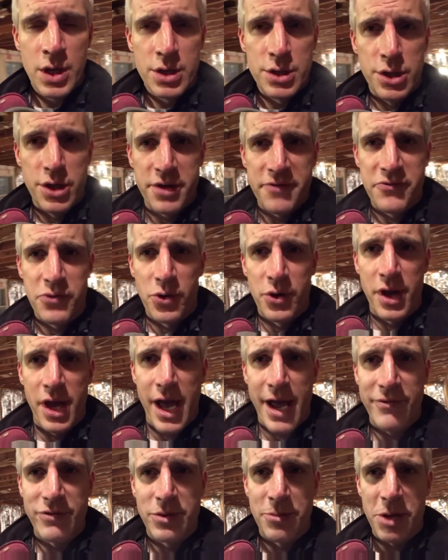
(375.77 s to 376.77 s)
looking forward to
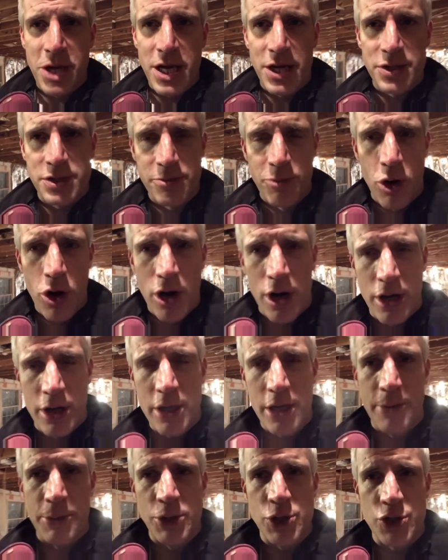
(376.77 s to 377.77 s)
having the meeting tomorrow.
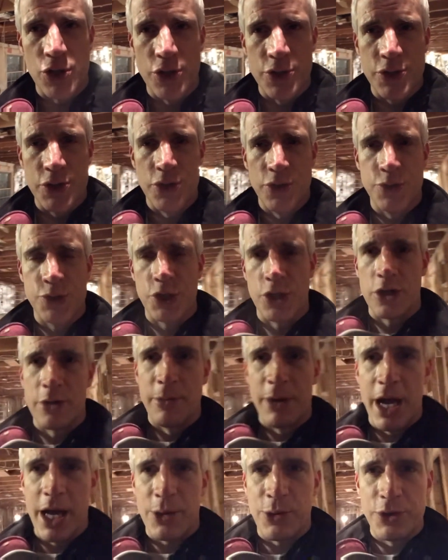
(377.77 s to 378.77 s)
I'll be sure to circle
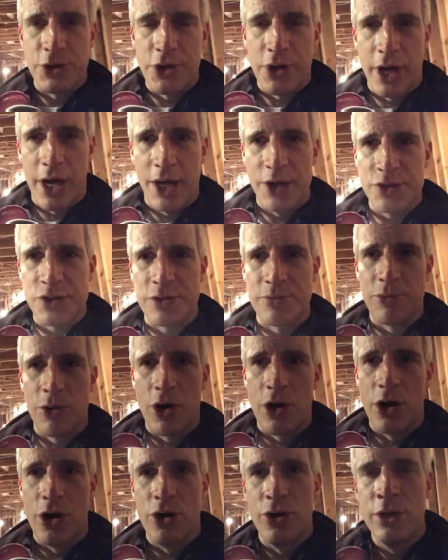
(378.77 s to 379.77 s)
back with you guys
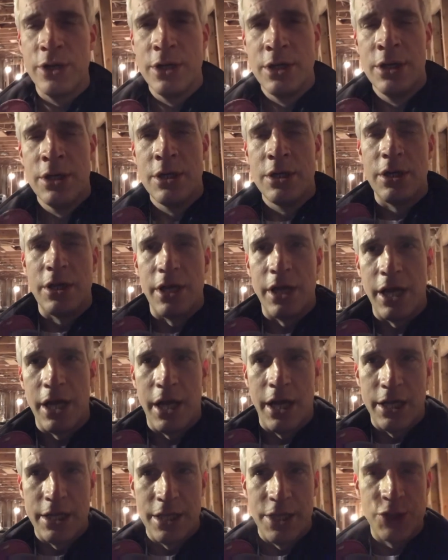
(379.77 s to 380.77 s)
tomorrow
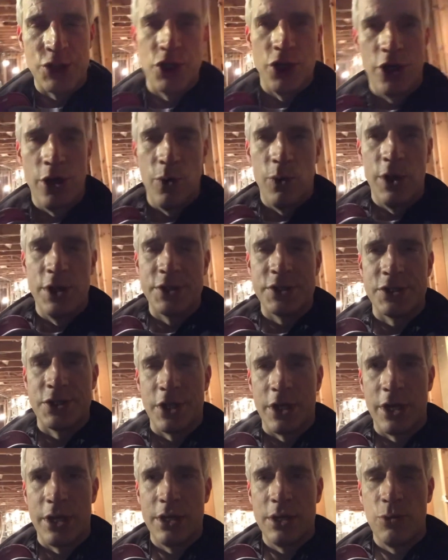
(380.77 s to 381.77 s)
and let you know what
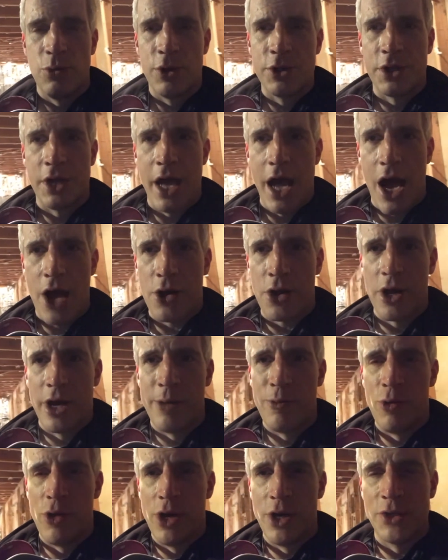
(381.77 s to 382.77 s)
the
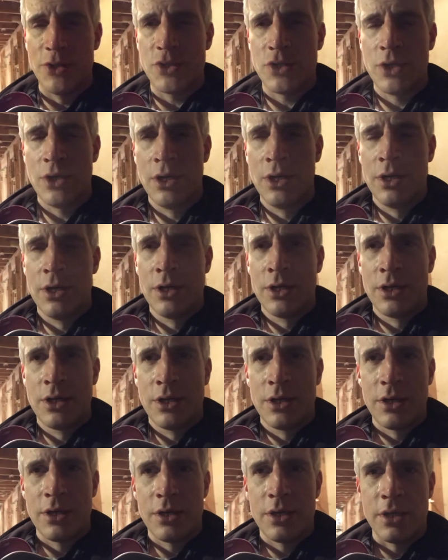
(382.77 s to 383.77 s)
outcome was.
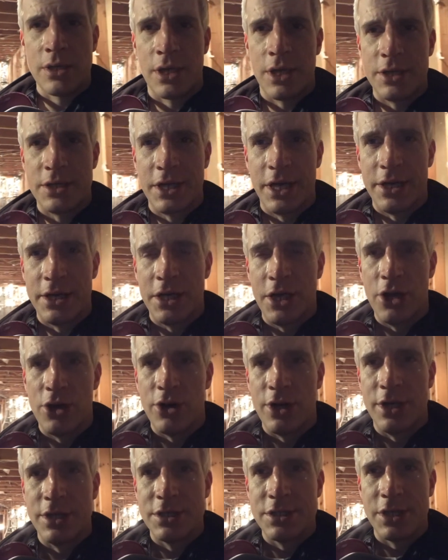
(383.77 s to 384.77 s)
Get down
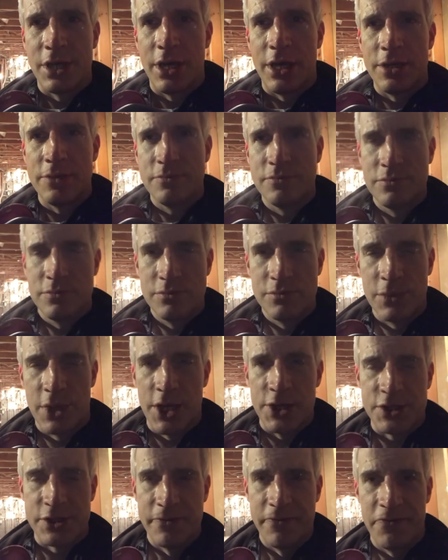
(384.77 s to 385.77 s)
here and
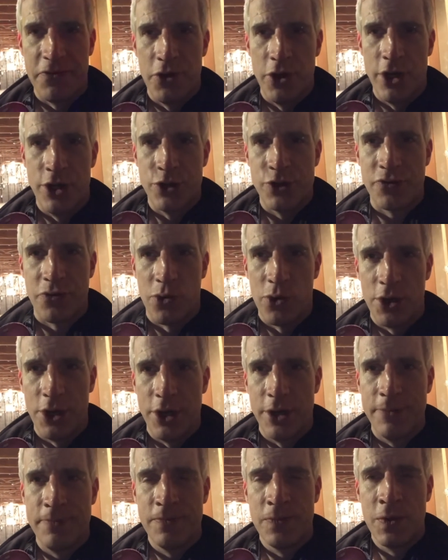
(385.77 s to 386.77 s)
get some footage for
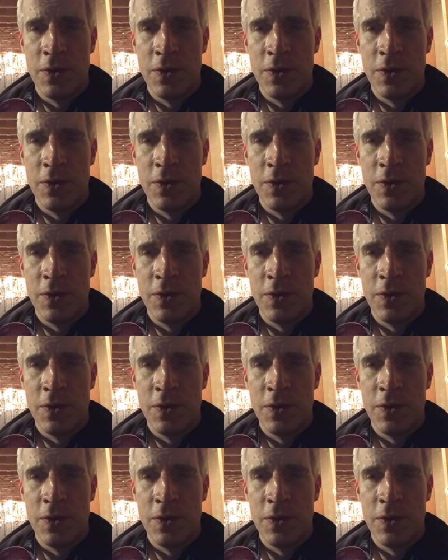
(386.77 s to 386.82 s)
you